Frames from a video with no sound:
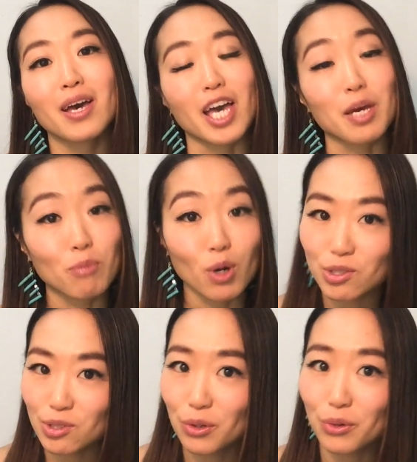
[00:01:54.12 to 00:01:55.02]

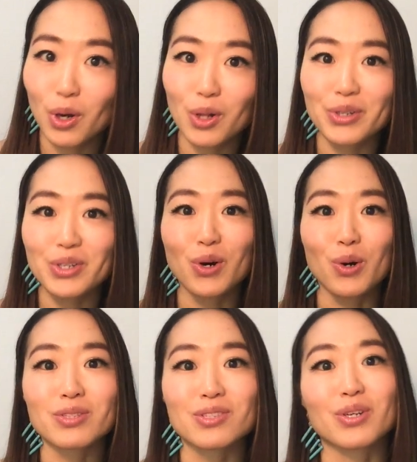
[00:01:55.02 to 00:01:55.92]
emotional roller
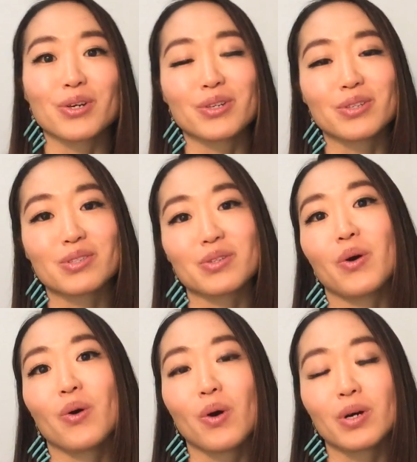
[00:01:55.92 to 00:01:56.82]
coasters
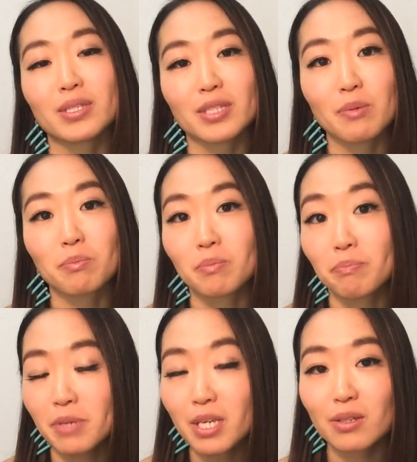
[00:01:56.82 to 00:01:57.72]
or some
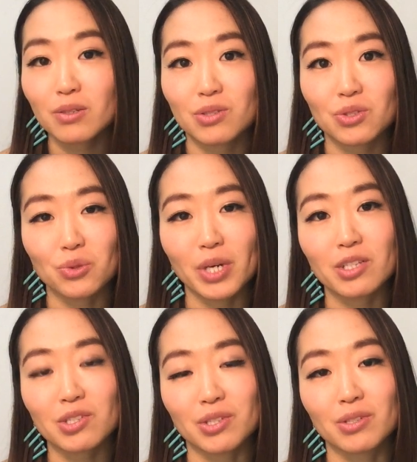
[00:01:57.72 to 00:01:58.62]
big
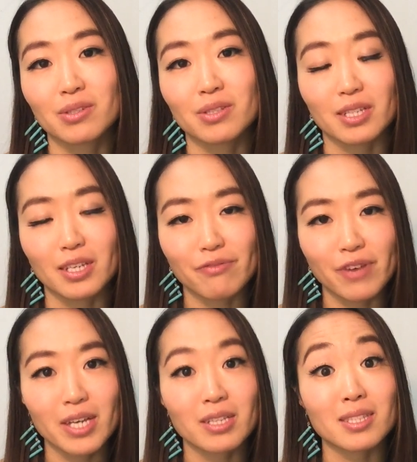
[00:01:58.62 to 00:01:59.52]
situations,
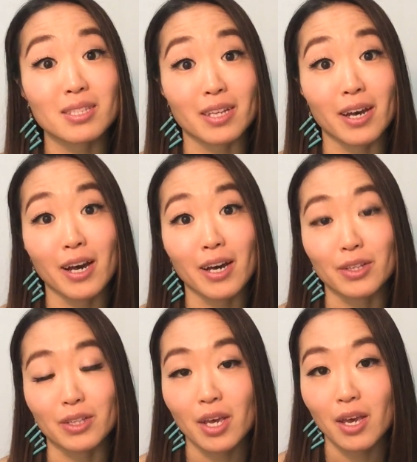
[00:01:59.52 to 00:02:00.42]
events
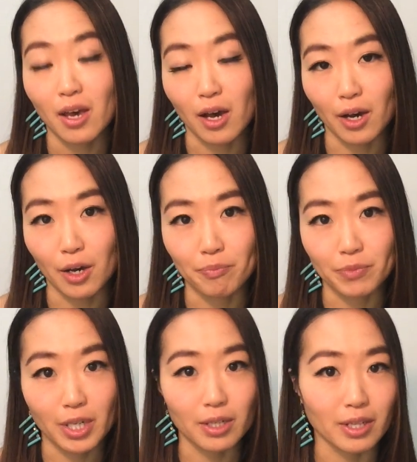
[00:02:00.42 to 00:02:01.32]
that
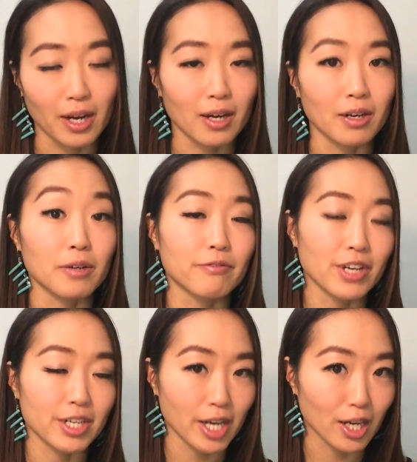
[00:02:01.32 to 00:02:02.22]
are very